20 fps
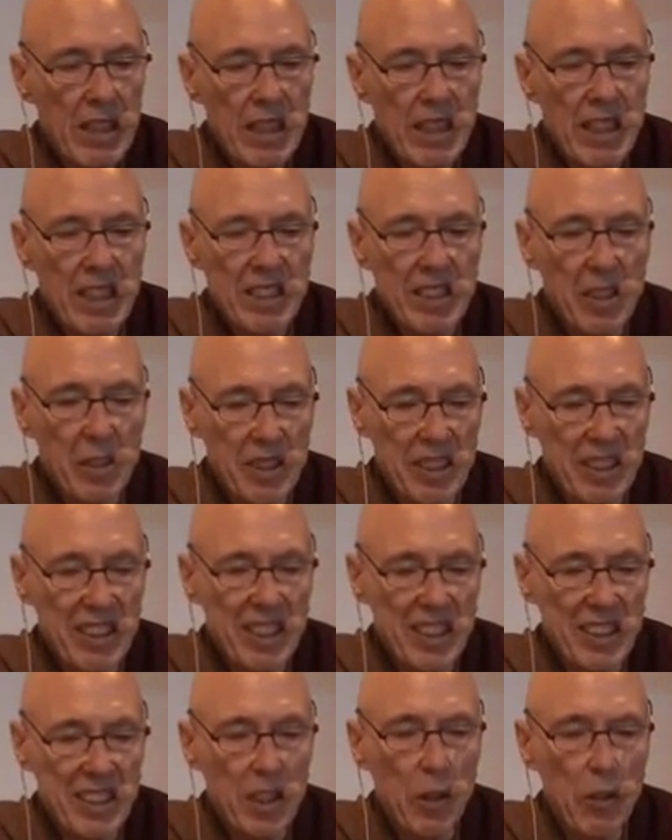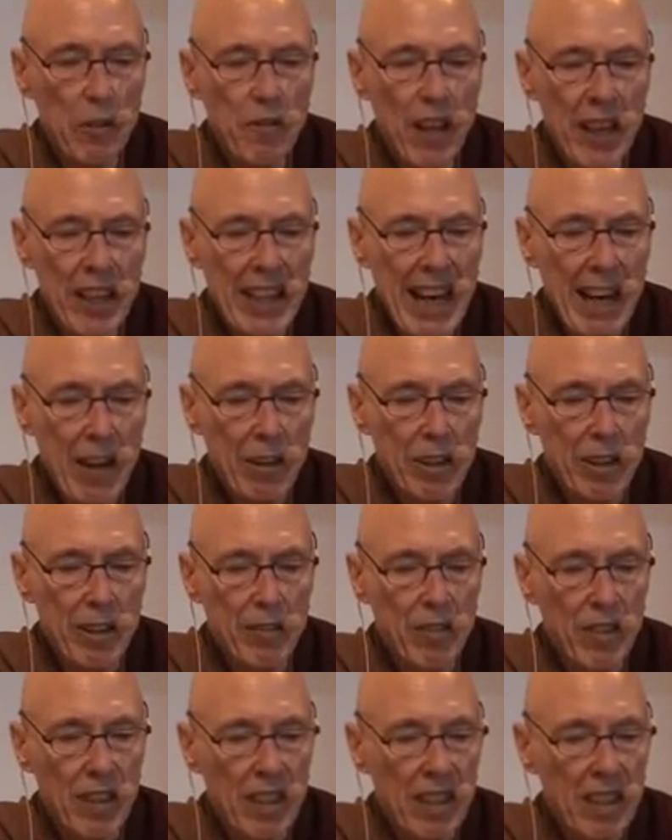And so he says, go find out
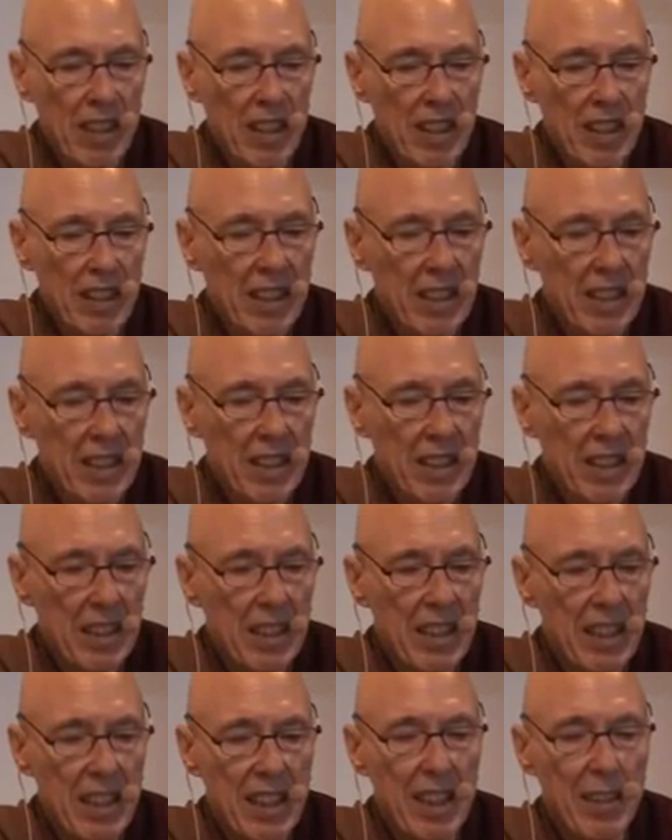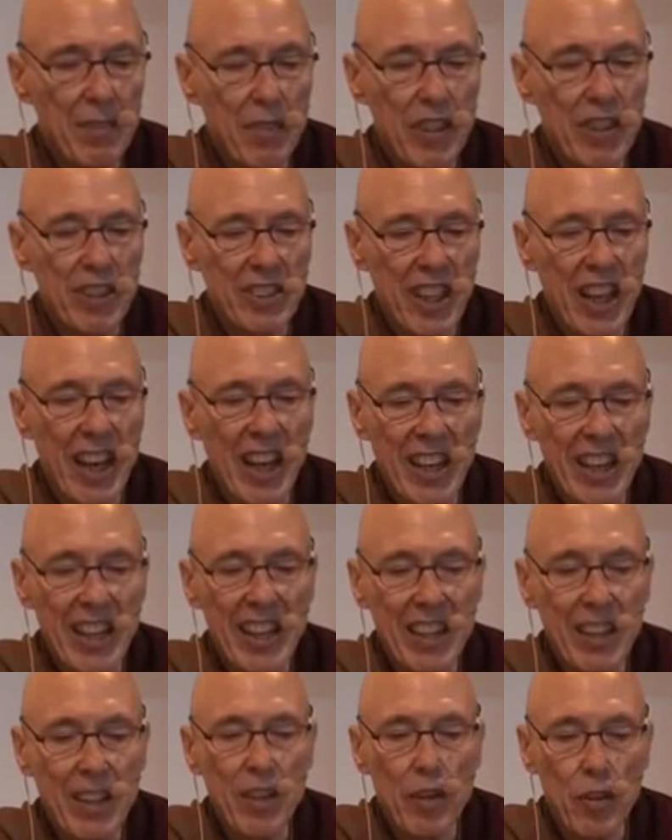if there's
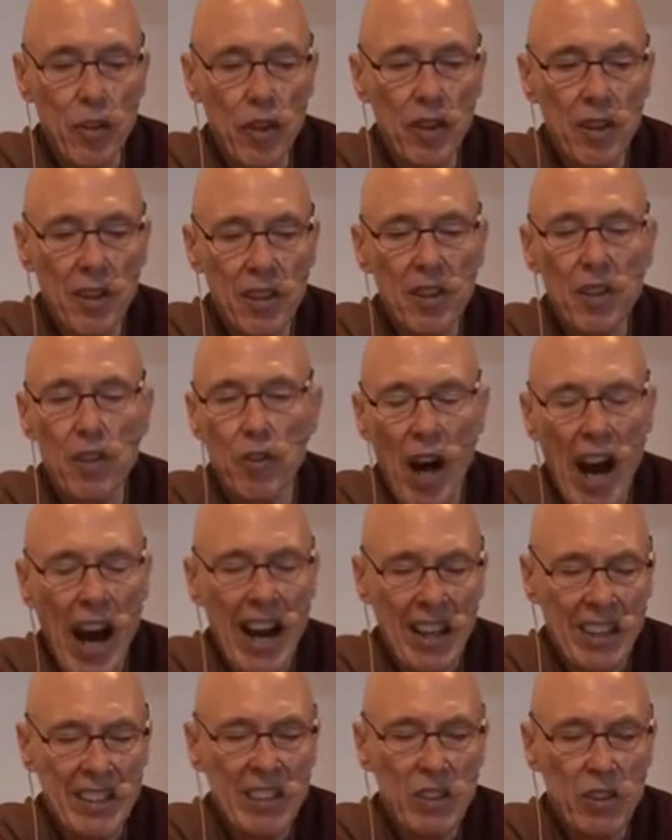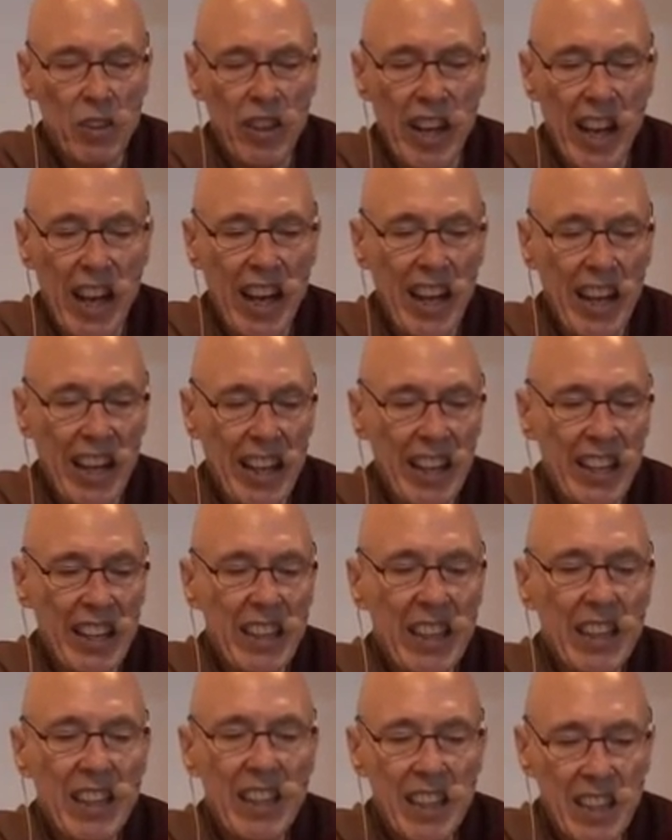any grass or hay
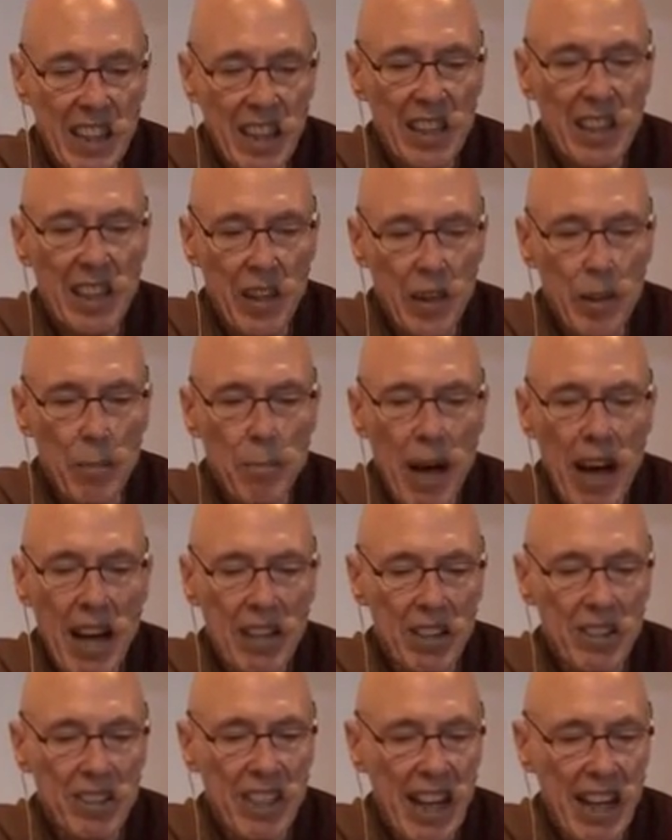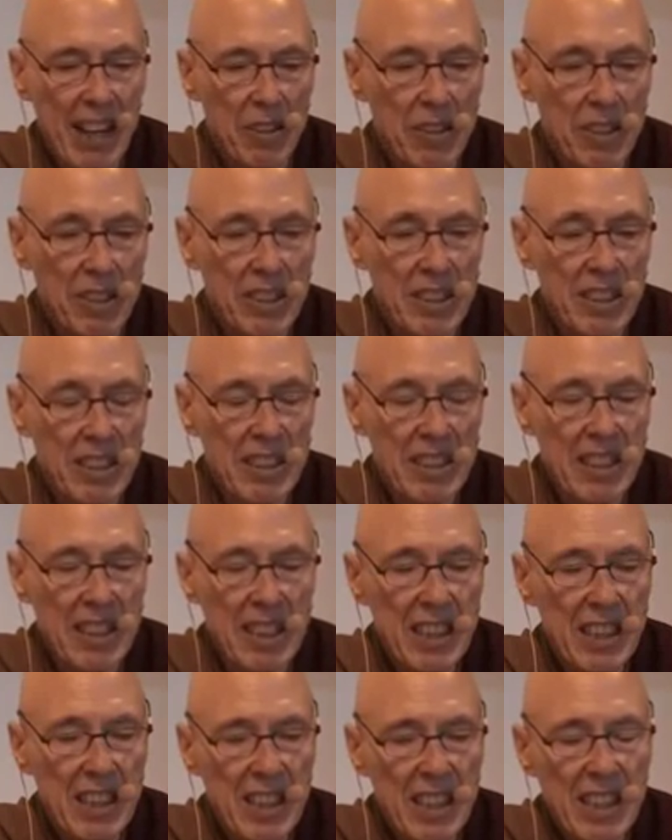on the potter's house
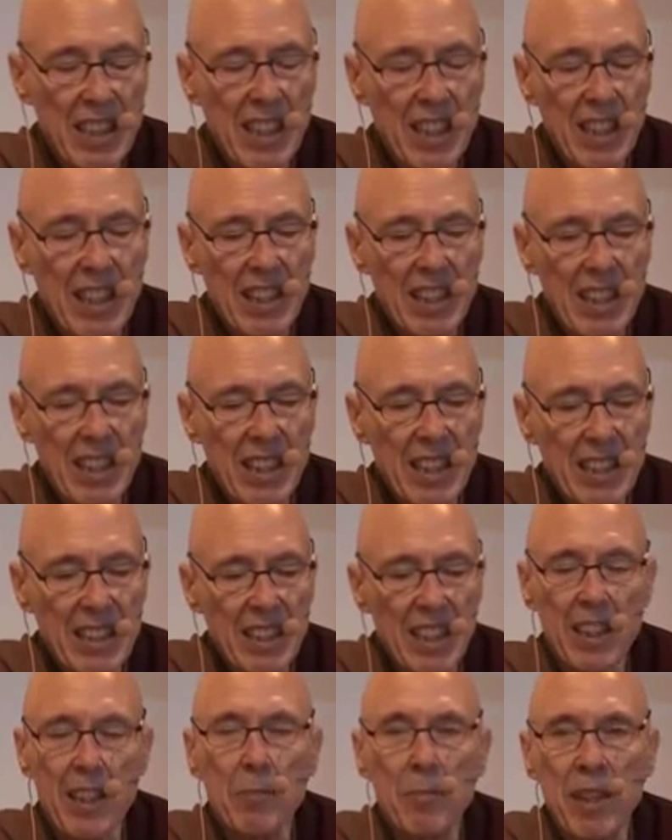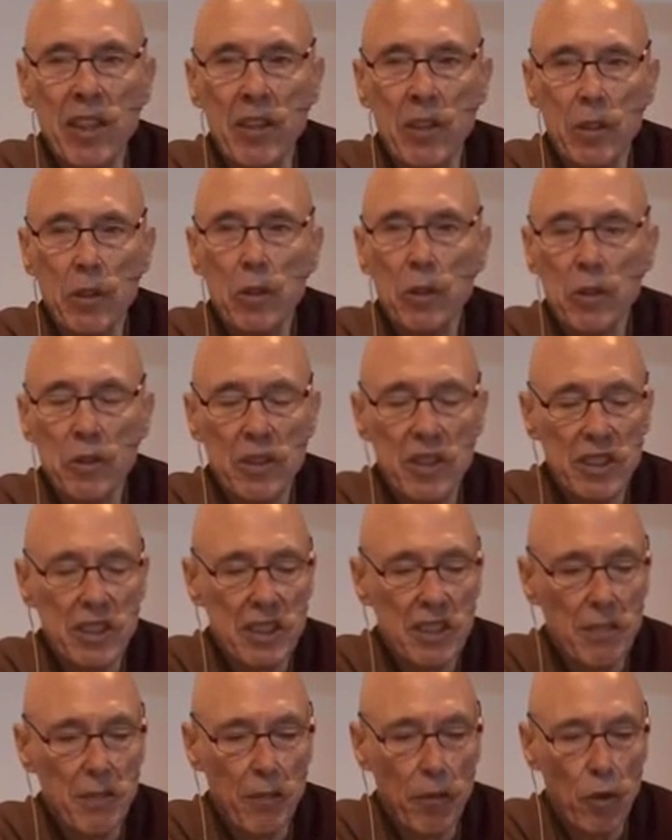that can be
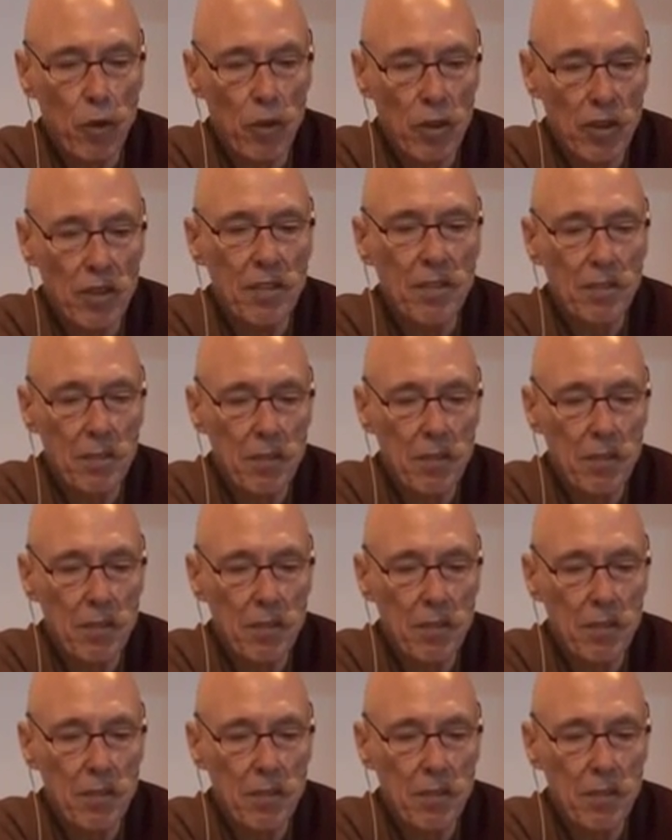used for